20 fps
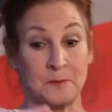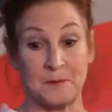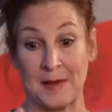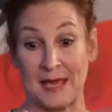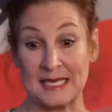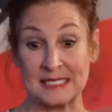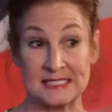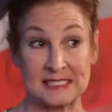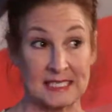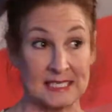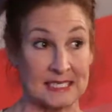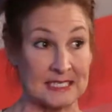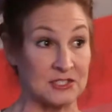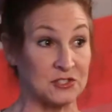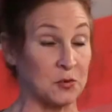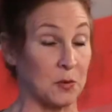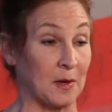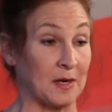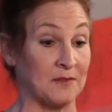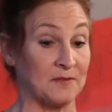Basic is
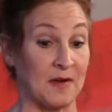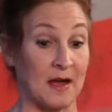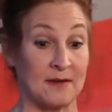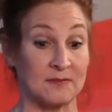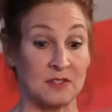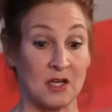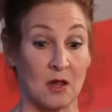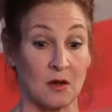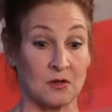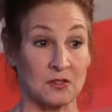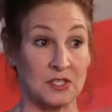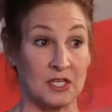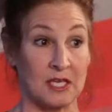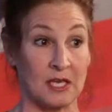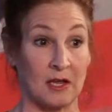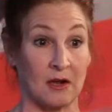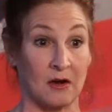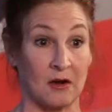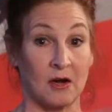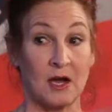$25 a
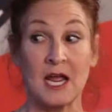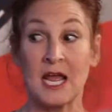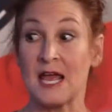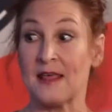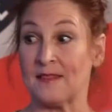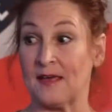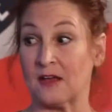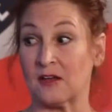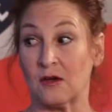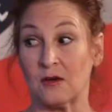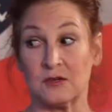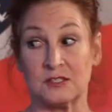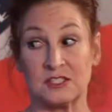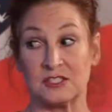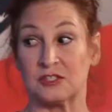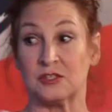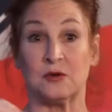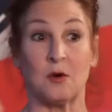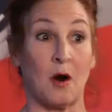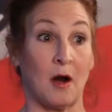year that
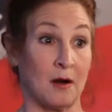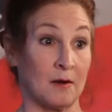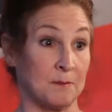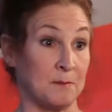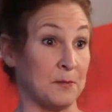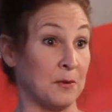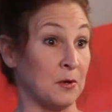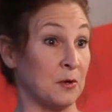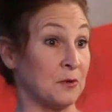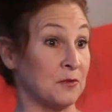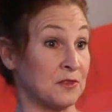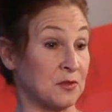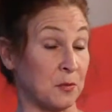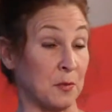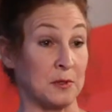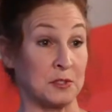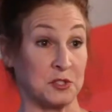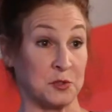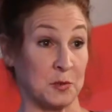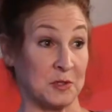goes to our booth,
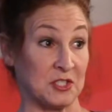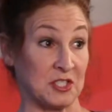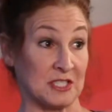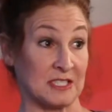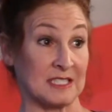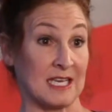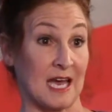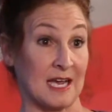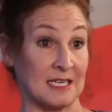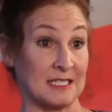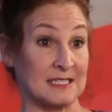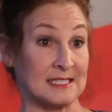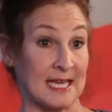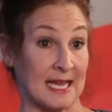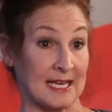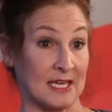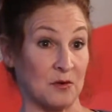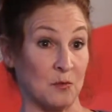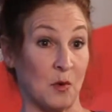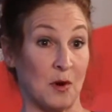which we just got a
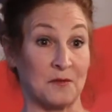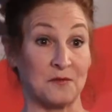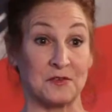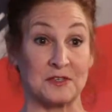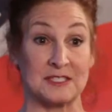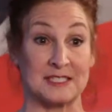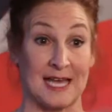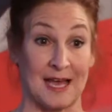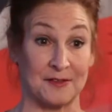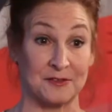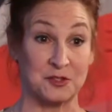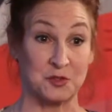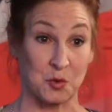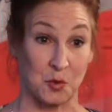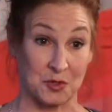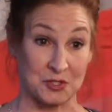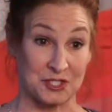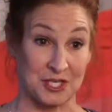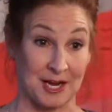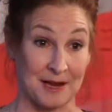second one for South
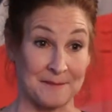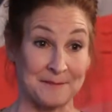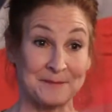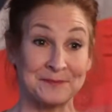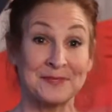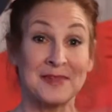Georgia.